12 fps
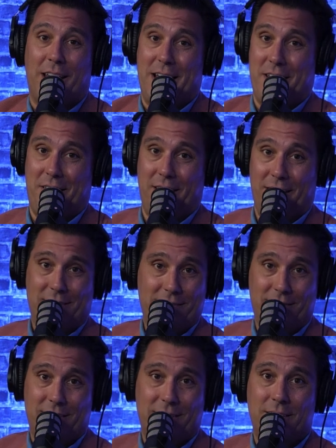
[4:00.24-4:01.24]
anything.
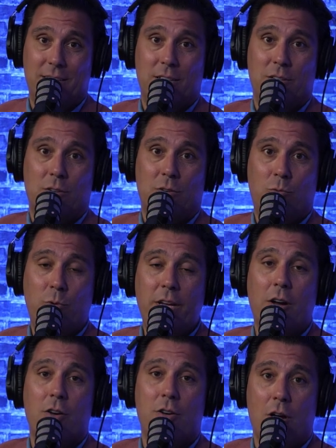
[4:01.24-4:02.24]
We
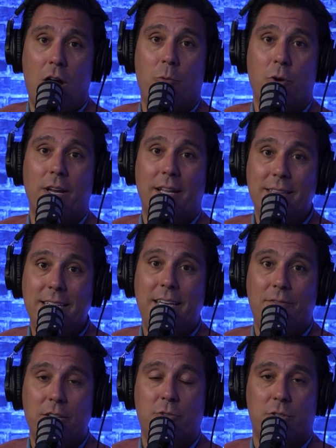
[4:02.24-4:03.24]
are not, we're going to
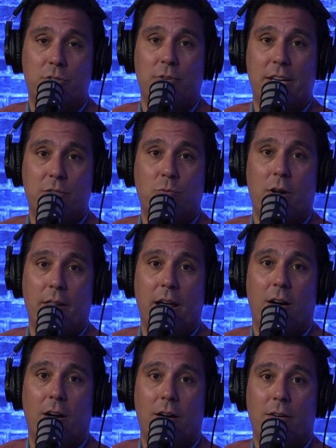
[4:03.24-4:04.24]
leave interest rates where they
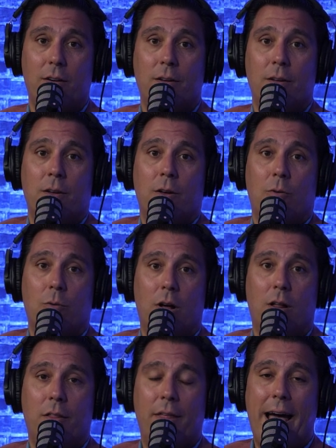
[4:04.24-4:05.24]
are.
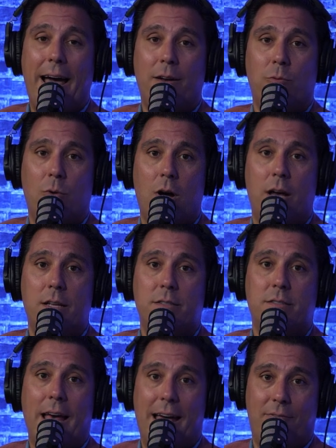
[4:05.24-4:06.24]
Well, that
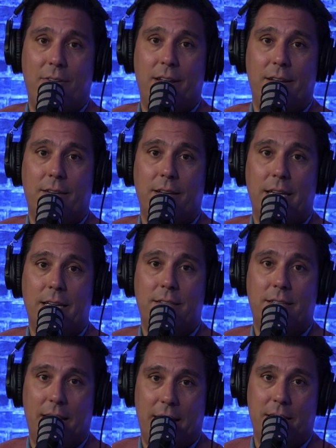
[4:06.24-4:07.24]
was evident in
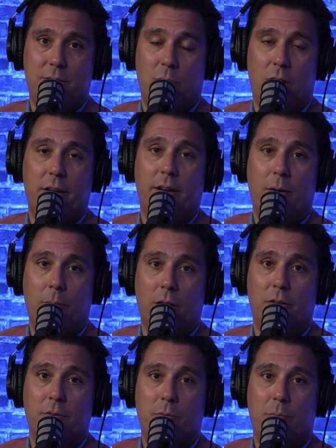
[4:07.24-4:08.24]
today's monetary
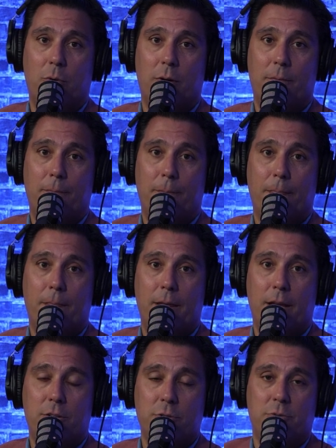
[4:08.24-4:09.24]
policy report.
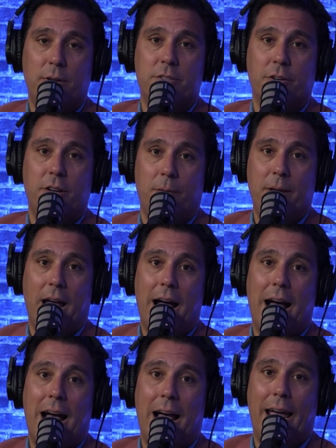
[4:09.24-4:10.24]
Interest rates are going to be
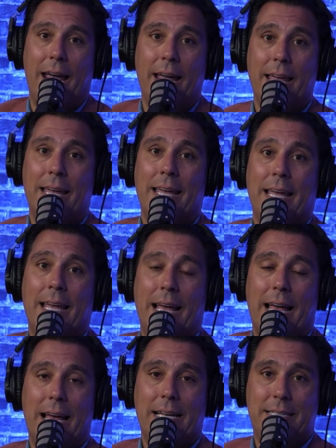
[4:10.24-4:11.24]
high
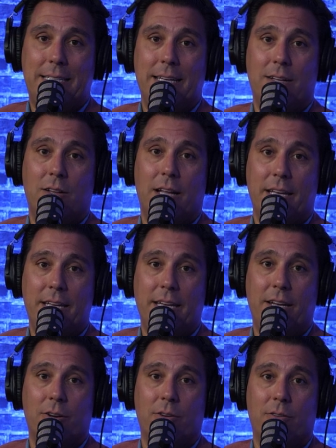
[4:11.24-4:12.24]
until a
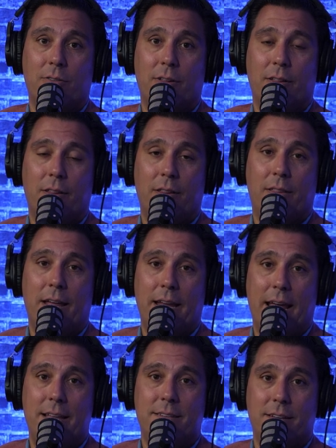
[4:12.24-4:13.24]
year that
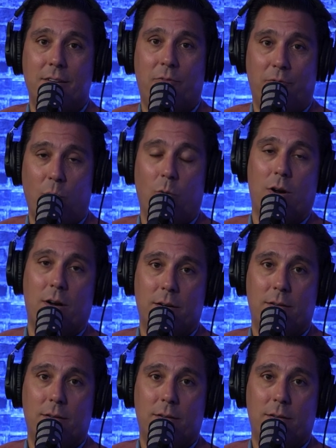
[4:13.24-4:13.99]
ends in a four.